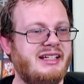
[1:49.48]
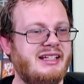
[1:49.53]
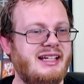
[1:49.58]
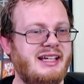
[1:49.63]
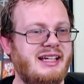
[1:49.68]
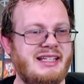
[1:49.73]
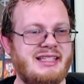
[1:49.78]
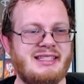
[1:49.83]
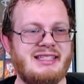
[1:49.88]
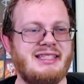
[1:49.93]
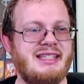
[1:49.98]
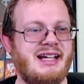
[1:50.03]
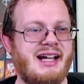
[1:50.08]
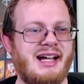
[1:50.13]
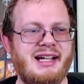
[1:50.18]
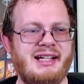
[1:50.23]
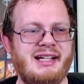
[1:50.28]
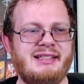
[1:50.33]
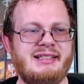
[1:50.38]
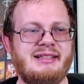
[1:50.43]
it's
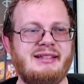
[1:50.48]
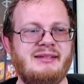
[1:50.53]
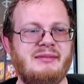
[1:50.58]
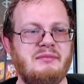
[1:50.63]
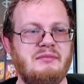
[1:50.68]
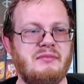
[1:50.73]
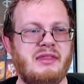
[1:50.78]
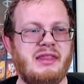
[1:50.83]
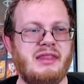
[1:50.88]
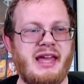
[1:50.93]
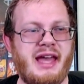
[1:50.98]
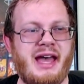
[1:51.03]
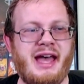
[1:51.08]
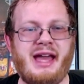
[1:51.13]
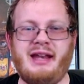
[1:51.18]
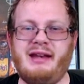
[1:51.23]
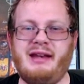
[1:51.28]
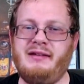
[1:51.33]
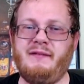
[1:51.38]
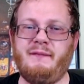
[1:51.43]
not
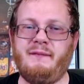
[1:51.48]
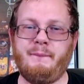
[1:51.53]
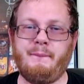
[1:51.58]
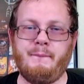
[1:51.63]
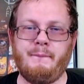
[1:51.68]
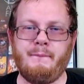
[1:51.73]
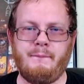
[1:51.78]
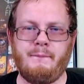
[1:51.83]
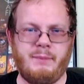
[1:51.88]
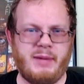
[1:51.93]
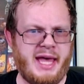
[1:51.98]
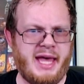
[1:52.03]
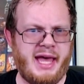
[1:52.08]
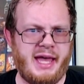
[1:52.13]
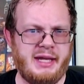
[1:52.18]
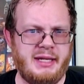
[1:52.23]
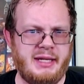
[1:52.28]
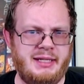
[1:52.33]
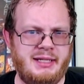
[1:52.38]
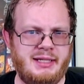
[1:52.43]
that
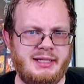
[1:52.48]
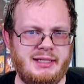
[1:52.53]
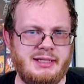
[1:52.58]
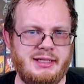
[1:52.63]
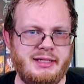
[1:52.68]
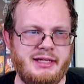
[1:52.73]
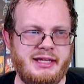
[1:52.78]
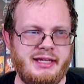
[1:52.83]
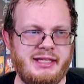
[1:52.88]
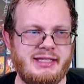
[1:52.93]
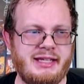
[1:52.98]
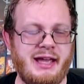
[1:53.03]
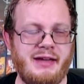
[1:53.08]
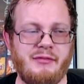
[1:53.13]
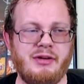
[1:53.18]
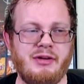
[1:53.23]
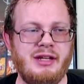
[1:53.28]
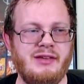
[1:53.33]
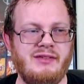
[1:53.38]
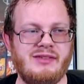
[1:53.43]
bad. It's I
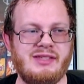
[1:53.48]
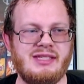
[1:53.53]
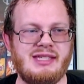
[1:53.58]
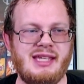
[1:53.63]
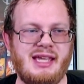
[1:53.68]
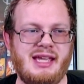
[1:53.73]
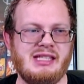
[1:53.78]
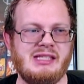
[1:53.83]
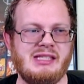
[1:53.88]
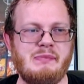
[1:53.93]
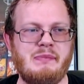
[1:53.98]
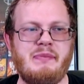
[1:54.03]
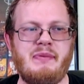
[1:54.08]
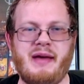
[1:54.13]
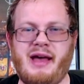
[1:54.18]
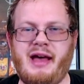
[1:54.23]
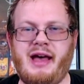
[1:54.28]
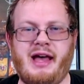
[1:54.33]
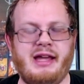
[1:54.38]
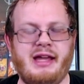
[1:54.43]
wouldn't even say it's
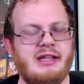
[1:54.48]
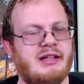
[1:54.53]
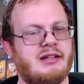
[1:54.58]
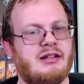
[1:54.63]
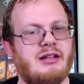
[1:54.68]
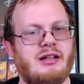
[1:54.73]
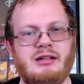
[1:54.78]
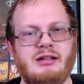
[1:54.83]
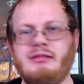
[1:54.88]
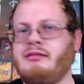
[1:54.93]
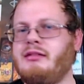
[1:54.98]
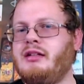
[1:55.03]
bad at all.